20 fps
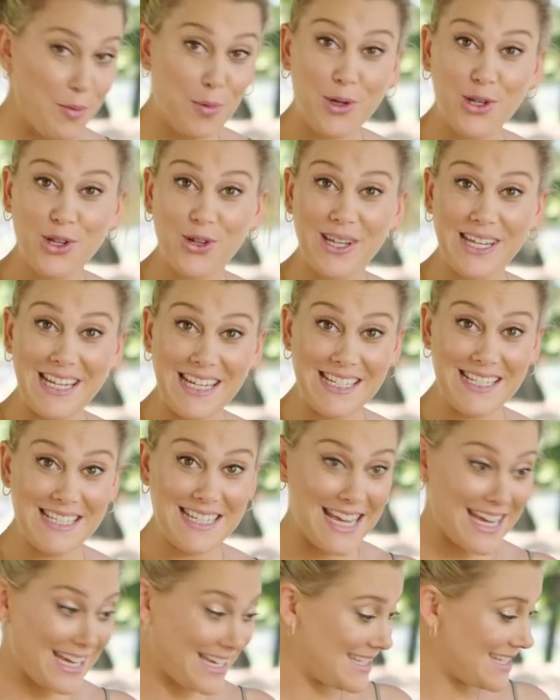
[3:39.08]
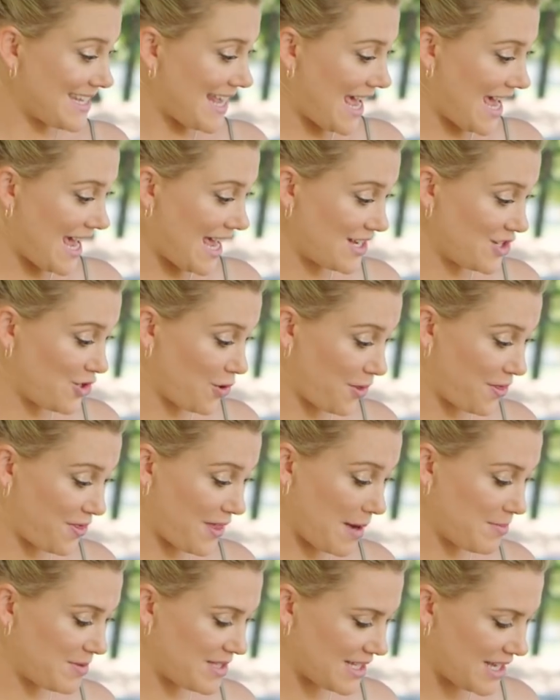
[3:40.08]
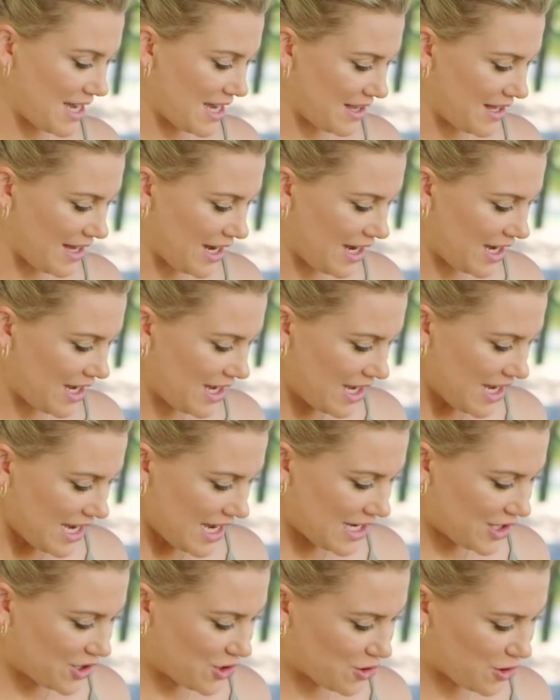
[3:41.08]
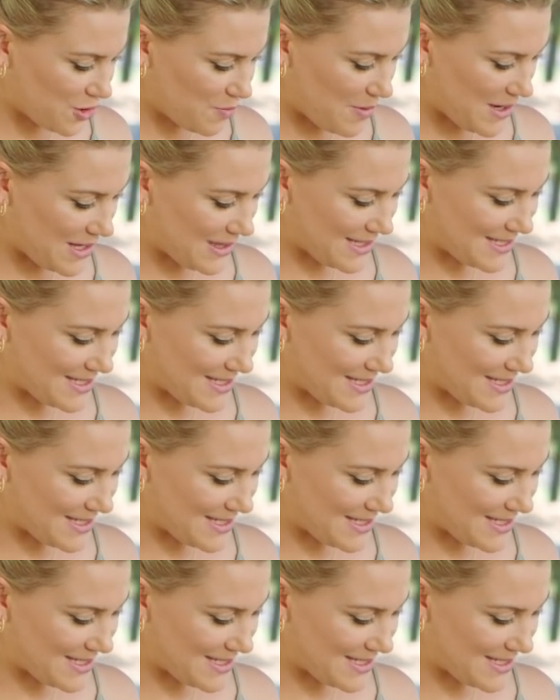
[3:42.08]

put your index and your thumb together, it should be the